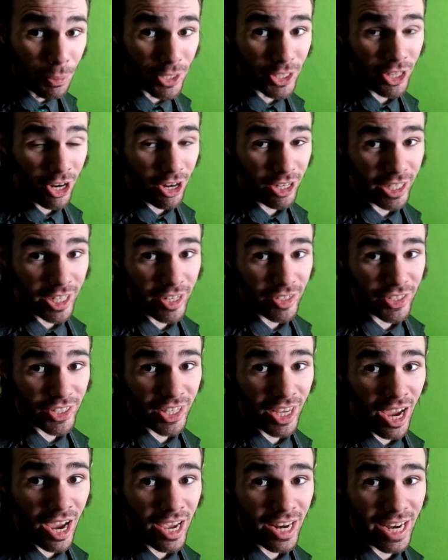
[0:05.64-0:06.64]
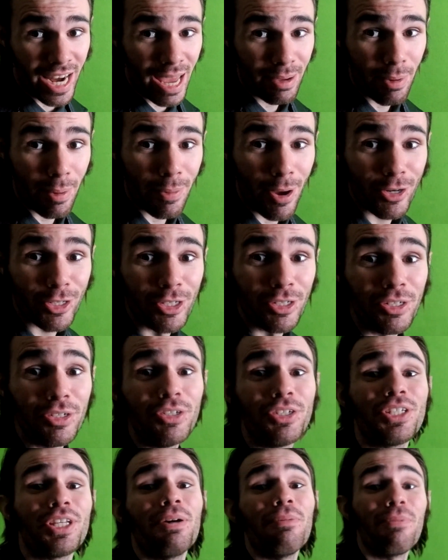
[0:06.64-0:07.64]
dark outside and I'm about to do
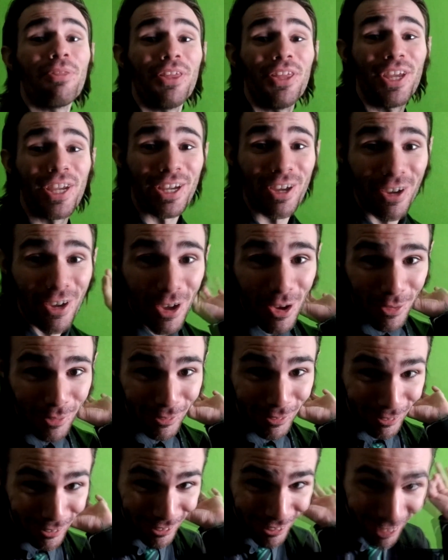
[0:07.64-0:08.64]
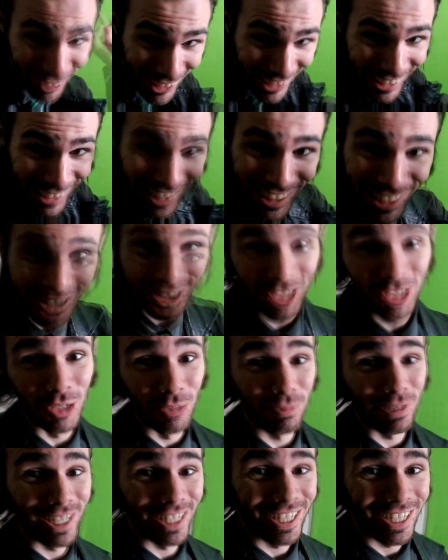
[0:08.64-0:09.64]
something really
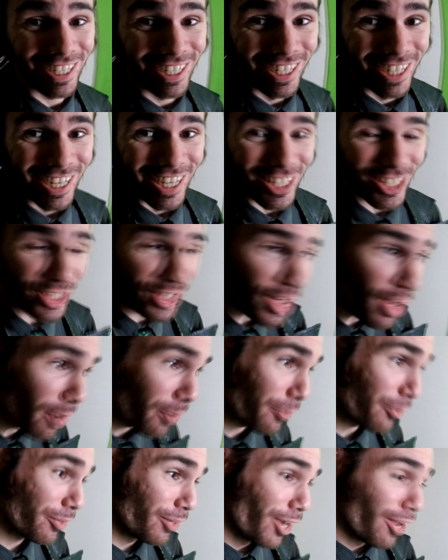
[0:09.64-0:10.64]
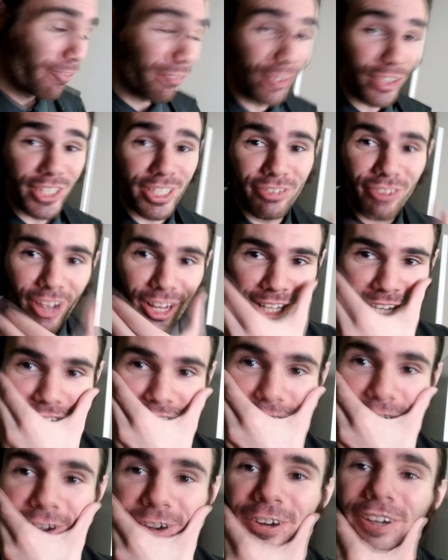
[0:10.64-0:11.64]
stupid. So, first of all,
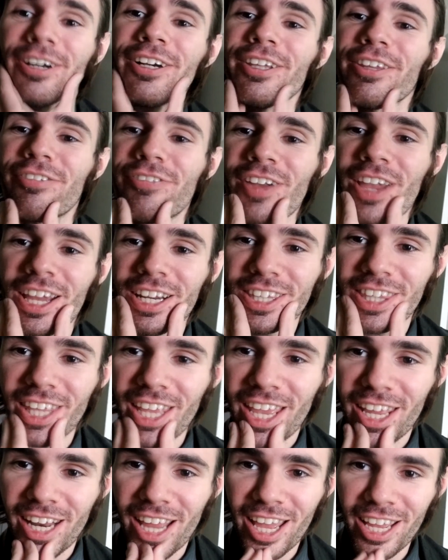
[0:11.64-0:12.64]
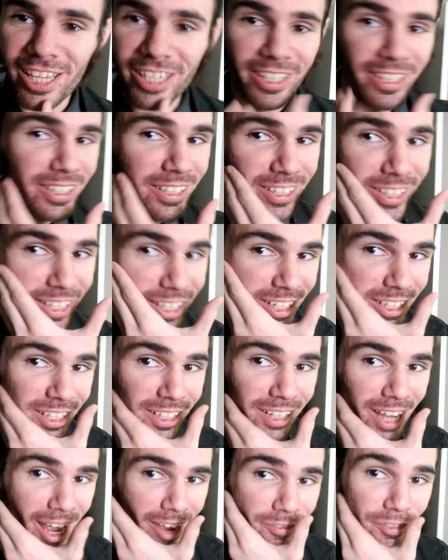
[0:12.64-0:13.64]
ignore the fact that I
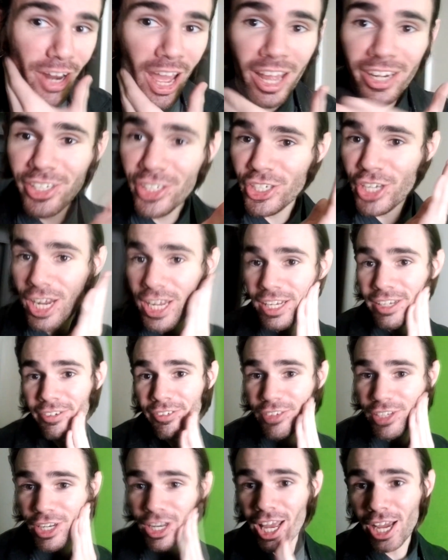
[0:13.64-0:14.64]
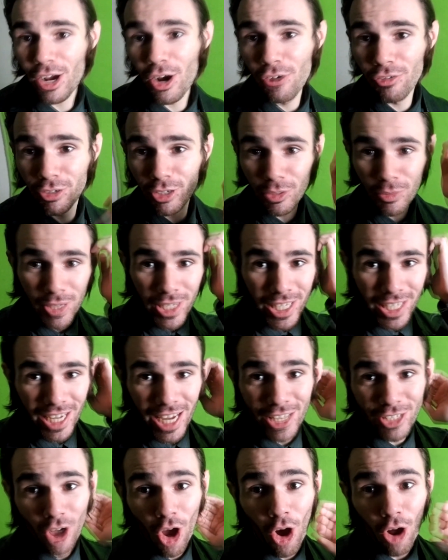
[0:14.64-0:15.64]
have not shaved in like over a week.
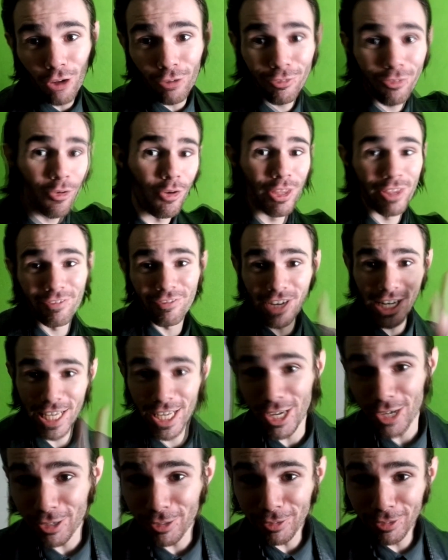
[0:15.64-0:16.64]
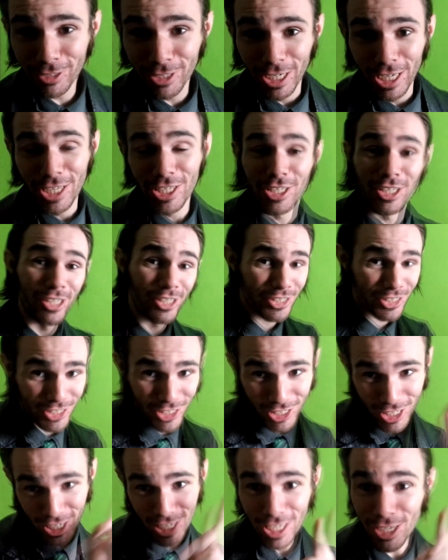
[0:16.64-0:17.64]
It's all for the video. You'll
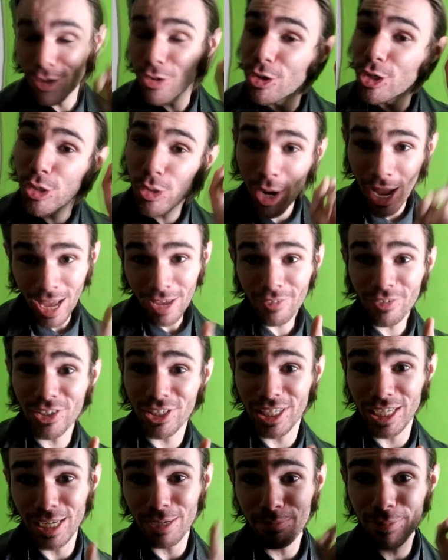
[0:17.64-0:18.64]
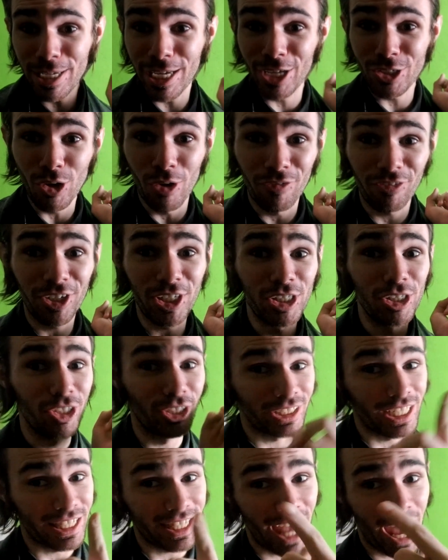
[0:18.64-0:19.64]
see, or you have seen, because hopefully you looked
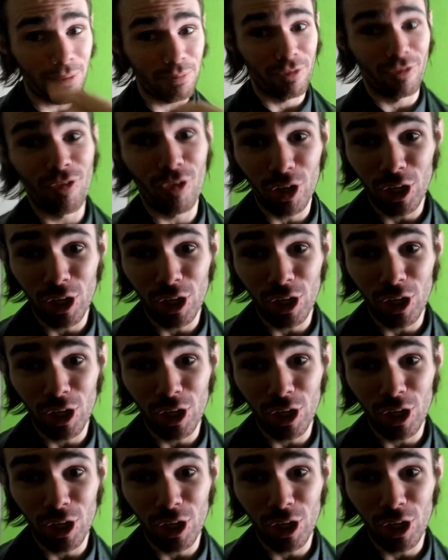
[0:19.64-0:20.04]
at that before you